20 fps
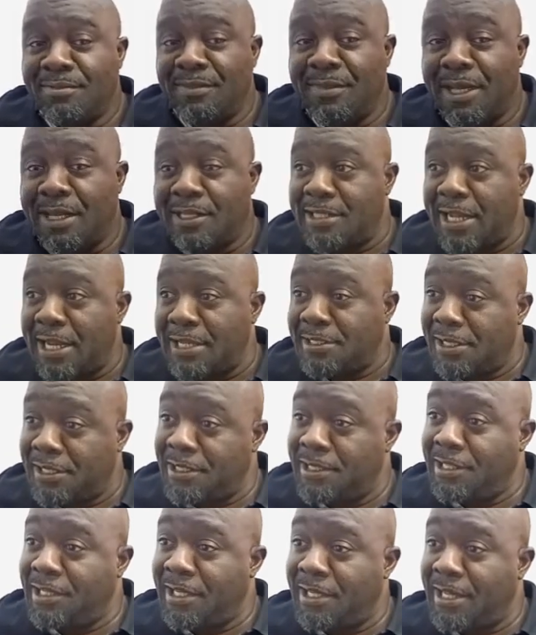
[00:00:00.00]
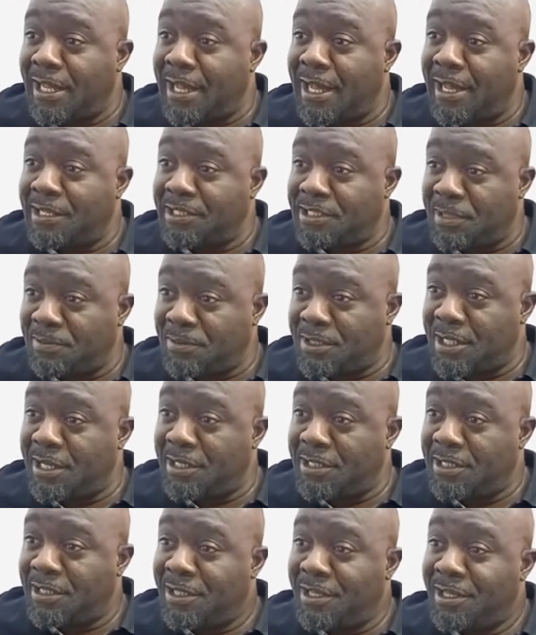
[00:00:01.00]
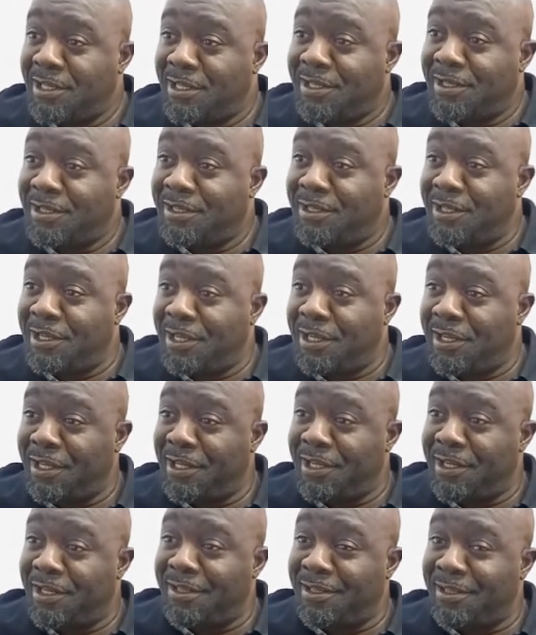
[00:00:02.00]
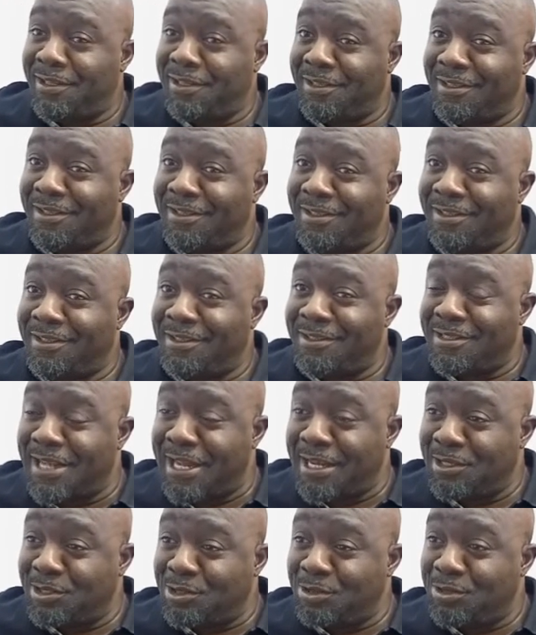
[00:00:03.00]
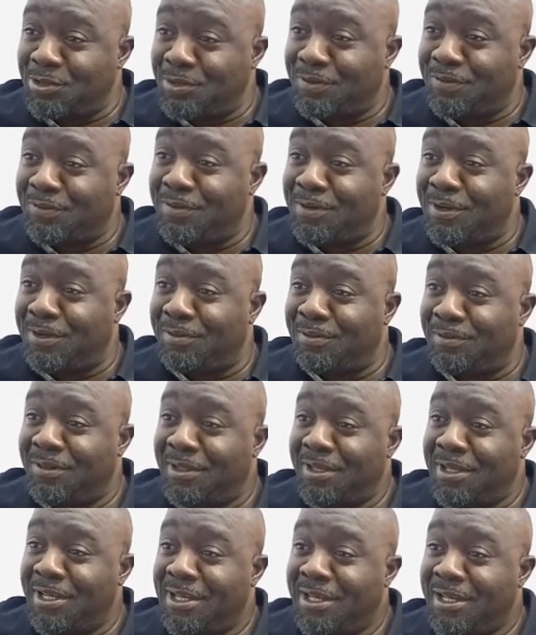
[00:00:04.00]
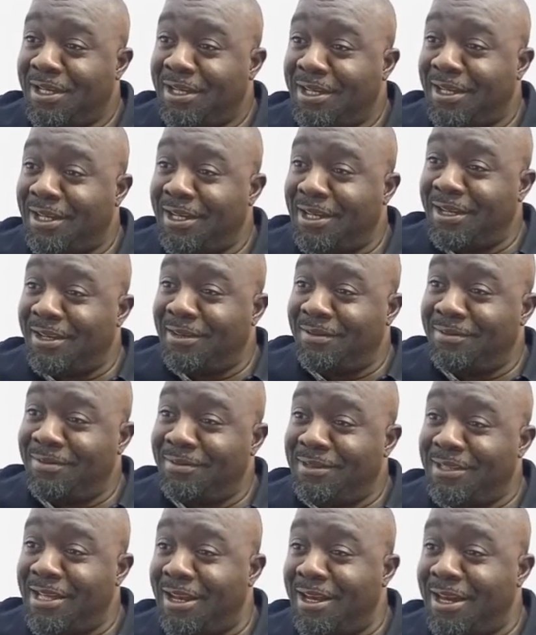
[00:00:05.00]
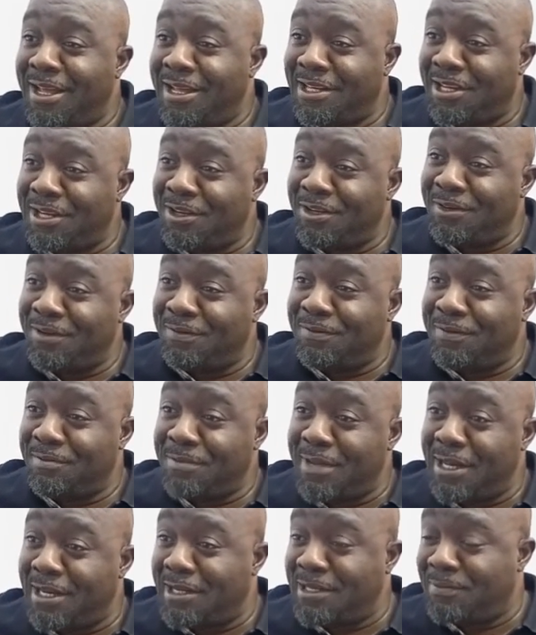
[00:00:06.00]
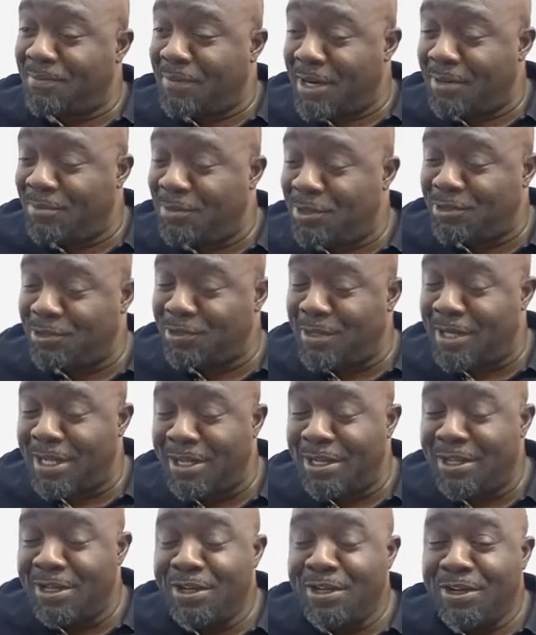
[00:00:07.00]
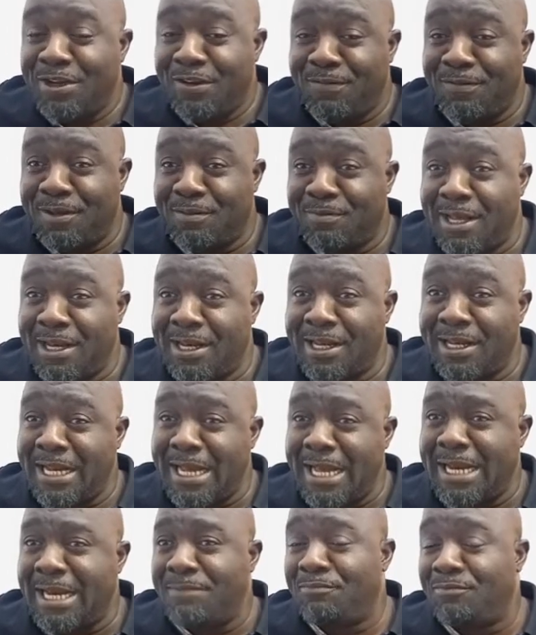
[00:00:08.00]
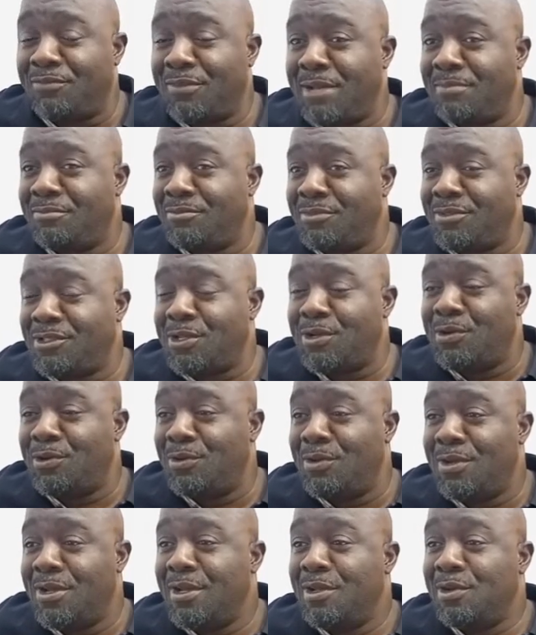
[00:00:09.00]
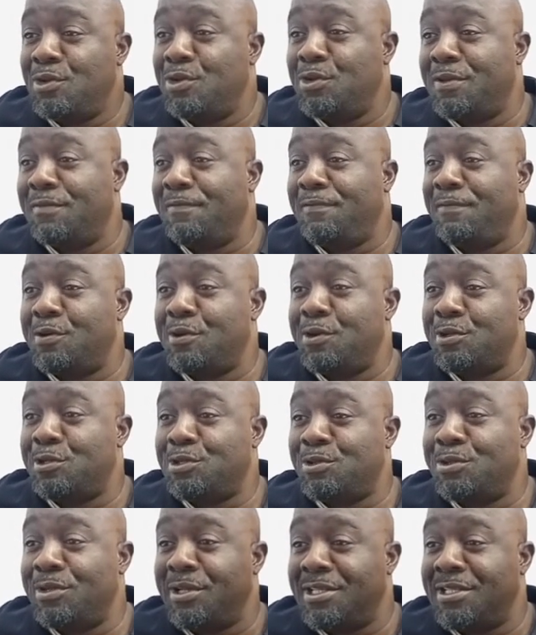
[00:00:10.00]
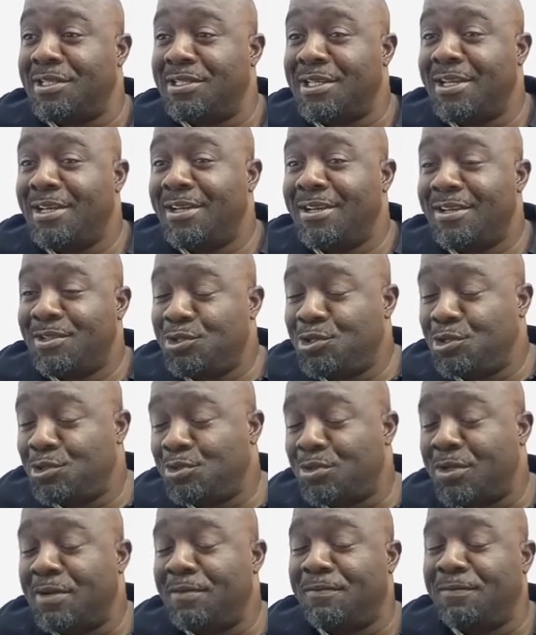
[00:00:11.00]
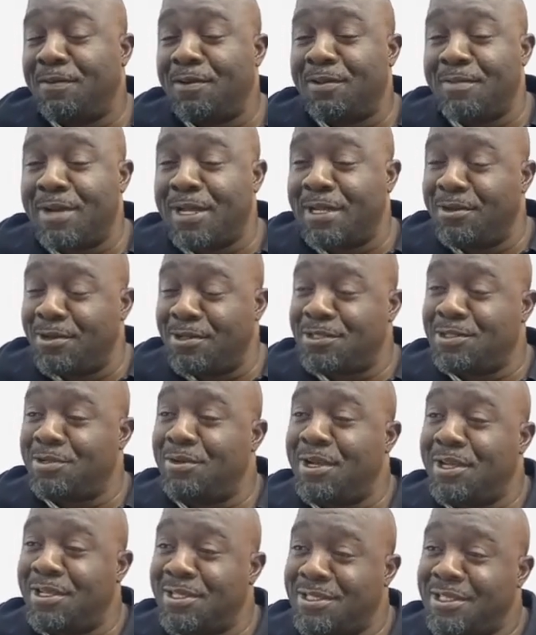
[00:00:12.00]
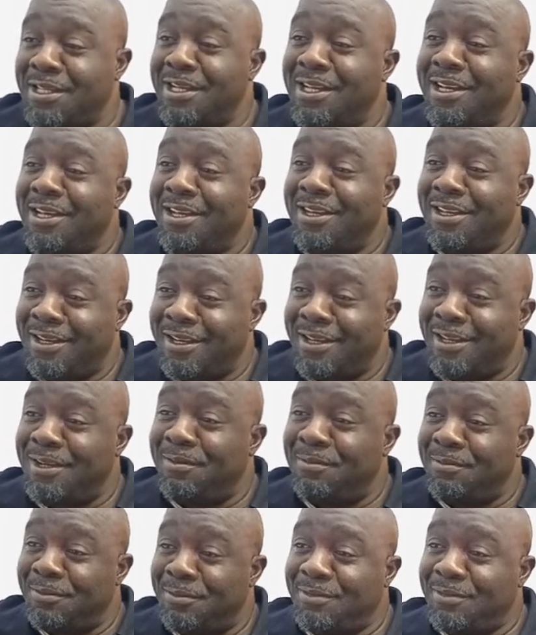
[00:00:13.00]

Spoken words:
excitedly accepted the the title from the Alaki of Igbaland, the paramount ruler of Igbaland. And I'm so looking forward to it. June 24th, by God's grace. Um,